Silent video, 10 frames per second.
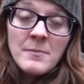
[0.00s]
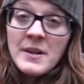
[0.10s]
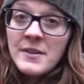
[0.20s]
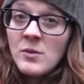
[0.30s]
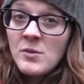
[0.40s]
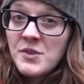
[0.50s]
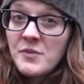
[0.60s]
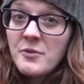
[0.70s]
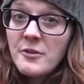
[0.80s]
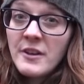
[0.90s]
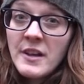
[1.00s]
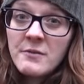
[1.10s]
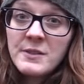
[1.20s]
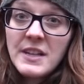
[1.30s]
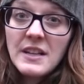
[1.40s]
But also for your
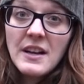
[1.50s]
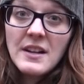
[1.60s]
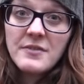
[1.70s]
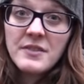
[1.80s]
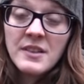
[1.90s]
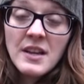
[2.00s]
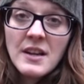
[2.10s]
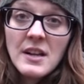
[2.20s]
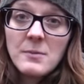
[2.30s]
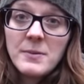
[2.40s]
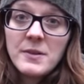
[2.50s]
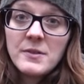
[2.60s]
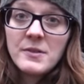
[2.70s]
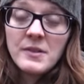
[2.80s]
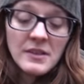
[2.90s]
everyday life, it can help
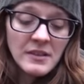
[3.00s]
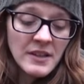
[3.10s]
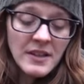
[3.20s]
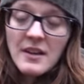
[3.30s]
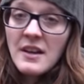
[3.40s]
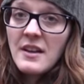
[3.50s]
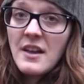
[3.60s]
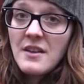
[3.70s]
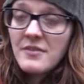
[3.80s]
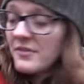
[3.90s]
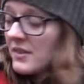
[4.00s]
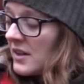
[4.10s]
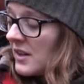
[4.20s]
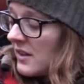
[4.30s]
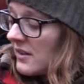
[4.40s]
you. Like, I have
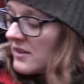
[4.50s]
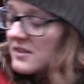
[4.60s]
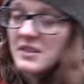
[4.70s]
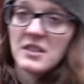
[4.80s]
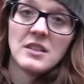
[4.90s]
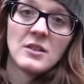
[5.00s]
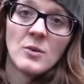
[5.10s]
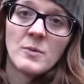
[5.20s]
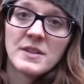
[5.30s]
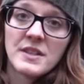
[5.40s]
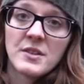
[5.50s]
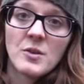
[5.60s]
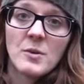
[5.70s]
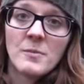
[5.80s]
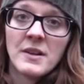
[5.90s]
this tea always at
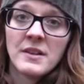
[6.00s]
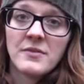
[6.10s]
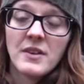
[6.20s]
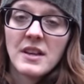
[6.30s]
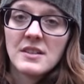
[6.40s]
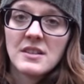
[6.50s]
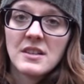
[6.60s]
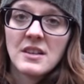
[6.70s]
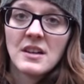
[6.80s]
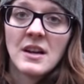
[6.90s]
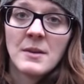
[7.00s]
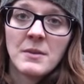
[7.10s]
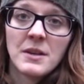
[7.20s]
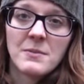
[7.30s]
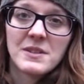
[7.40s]
home, and if I get sick, I
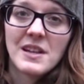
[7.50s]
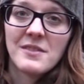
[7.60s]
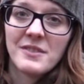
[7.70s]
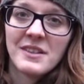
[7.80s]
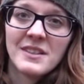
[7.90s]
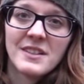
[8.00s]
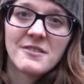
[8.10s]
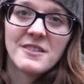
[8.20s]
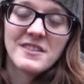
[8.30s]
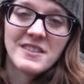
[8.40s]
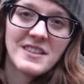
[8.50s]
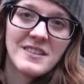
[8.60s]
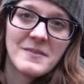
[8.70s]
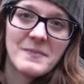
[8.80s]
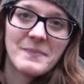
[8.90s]
make myself a licorice tea.